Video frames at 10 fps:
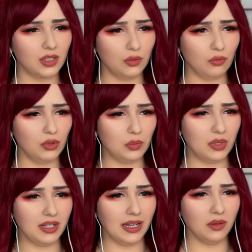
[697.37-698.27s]
Wouldn't
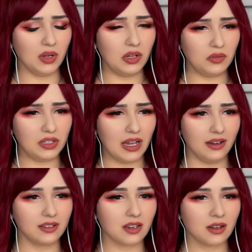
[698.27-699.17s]
be an anime if he
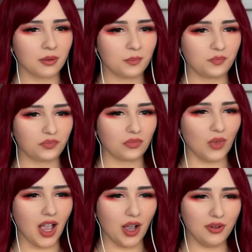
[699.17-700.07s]
died.
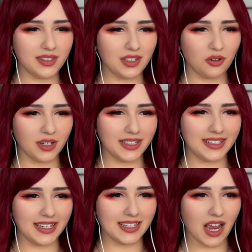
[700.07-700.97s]
But how is he gonna
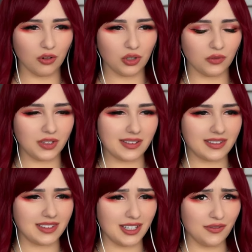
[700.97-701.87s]
get out of this
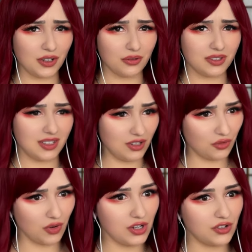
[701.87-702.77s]
difficult
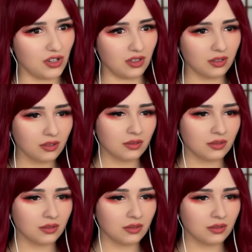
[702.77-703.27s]
situation?